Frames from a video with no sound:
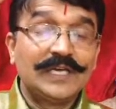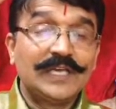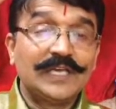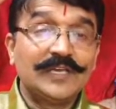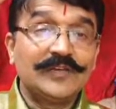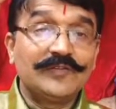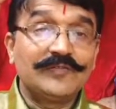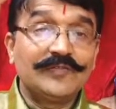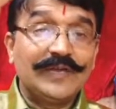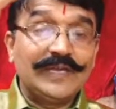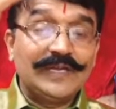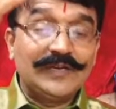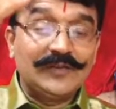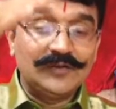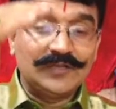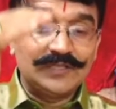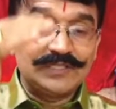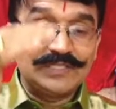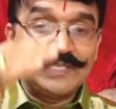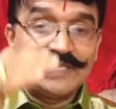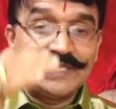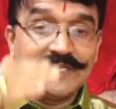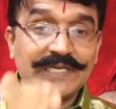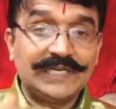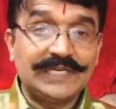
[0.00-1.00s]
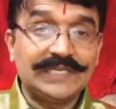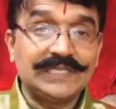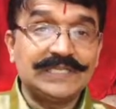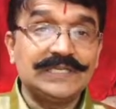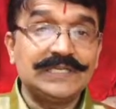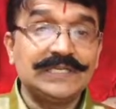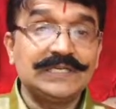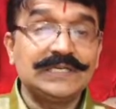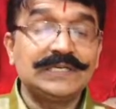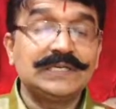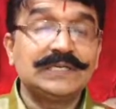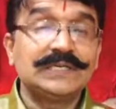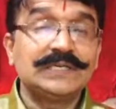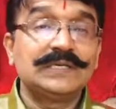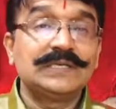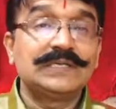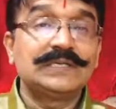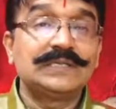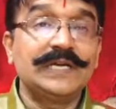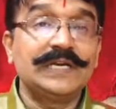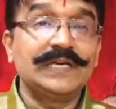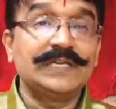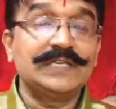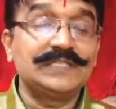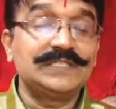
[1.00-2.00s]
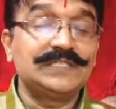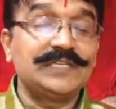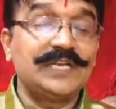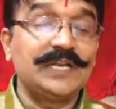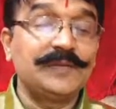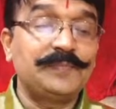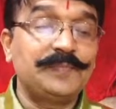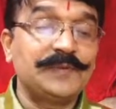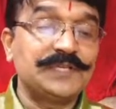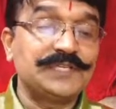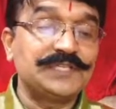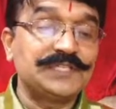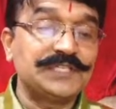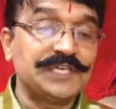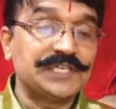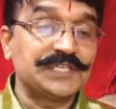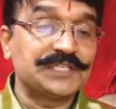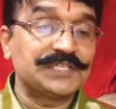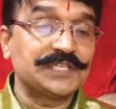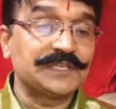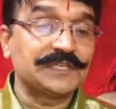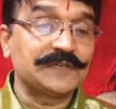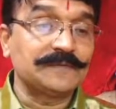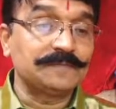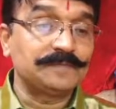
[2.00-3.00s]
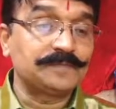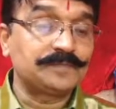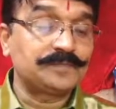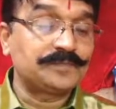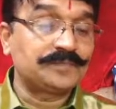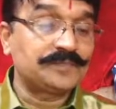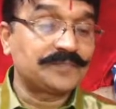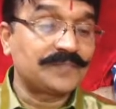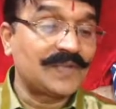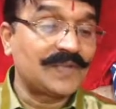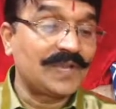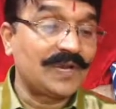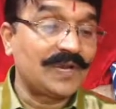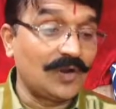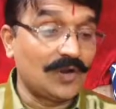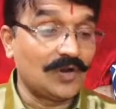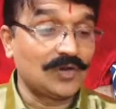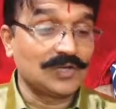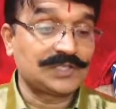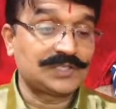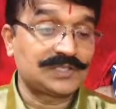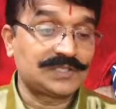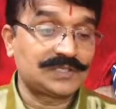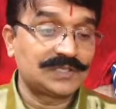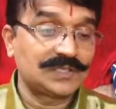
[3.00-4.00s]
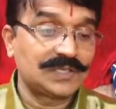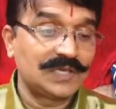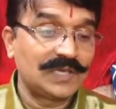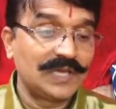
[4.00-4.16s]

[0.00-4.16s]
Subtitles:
If value is decreasing, that is depreciation, loss.